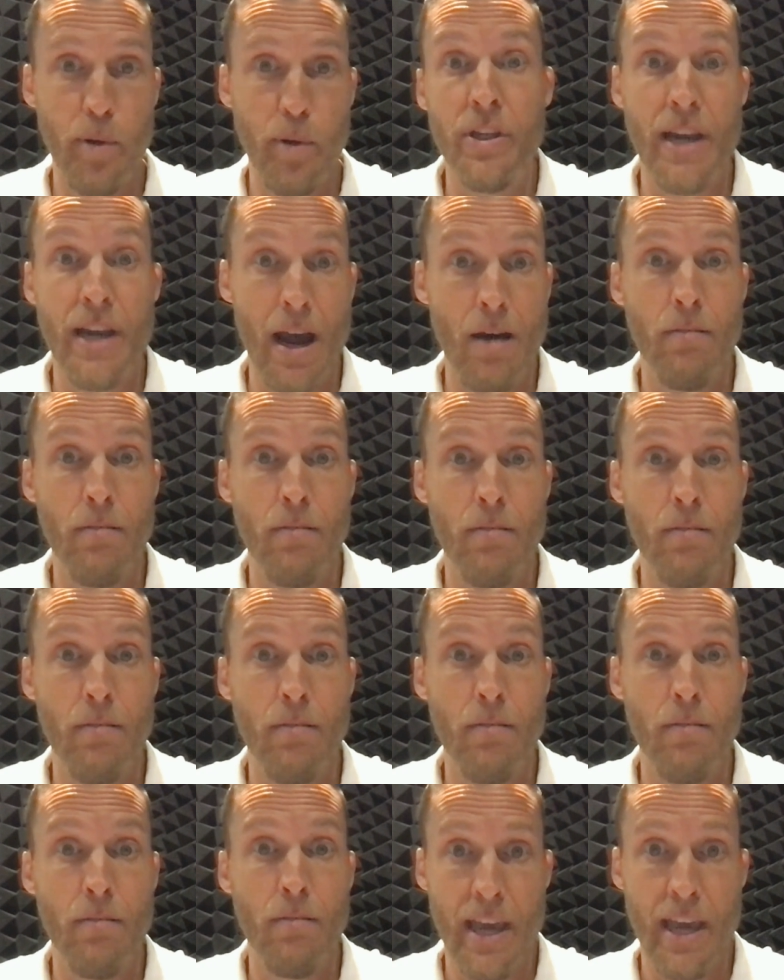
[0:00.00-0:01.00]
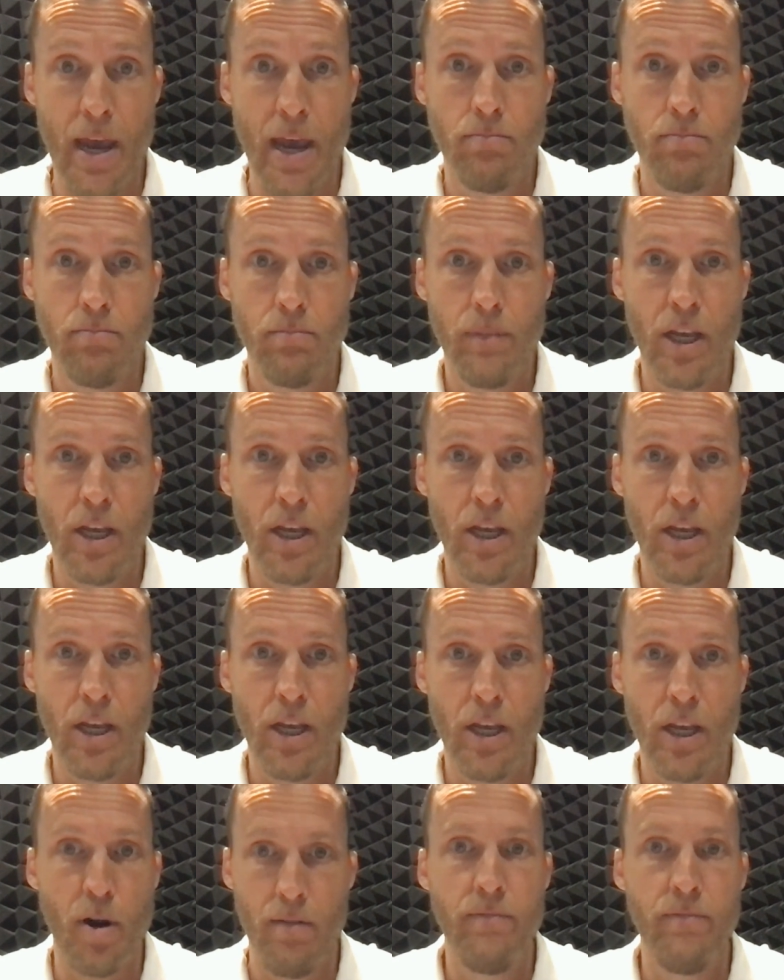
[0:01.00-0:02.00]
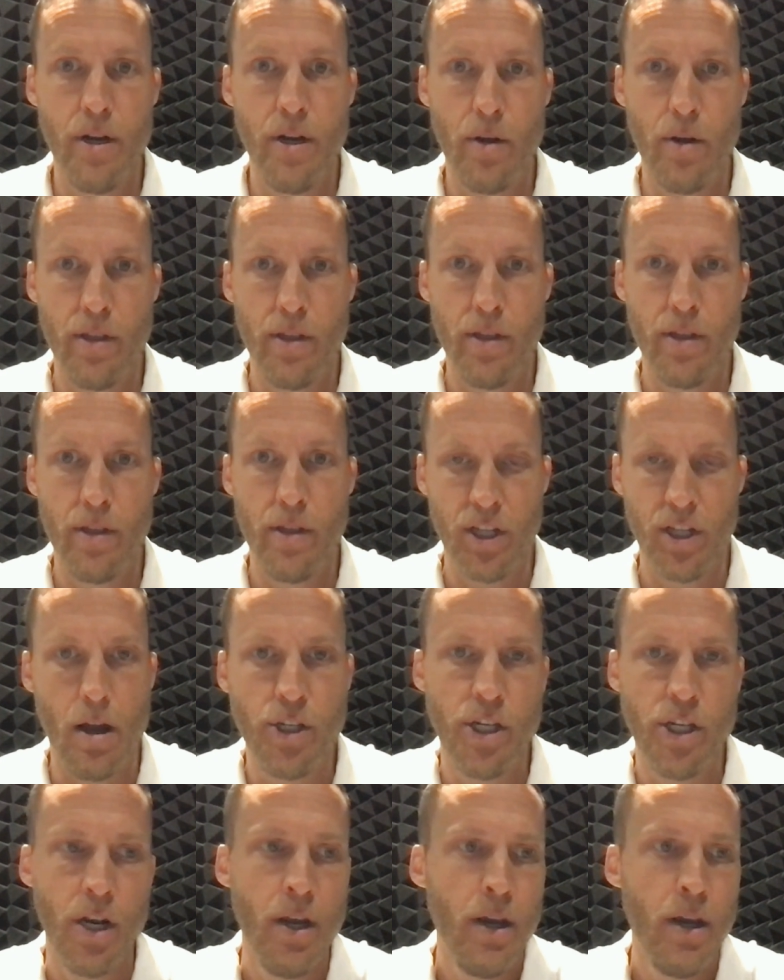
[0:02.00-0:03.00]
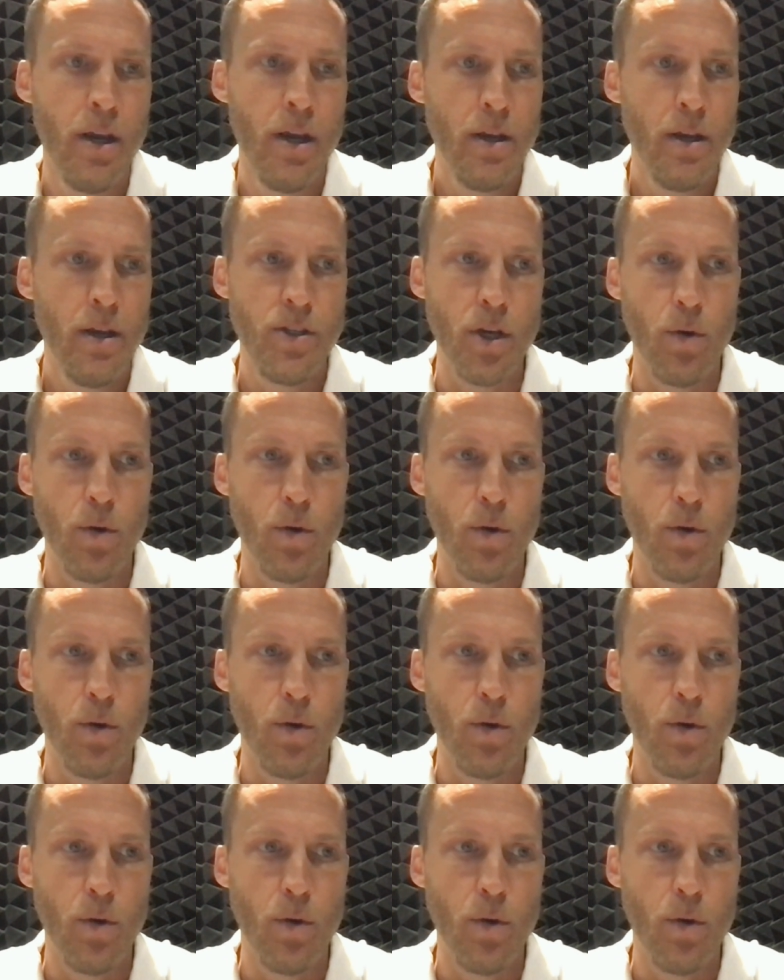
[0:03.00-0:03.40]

building out the campaign as part of, the select launch.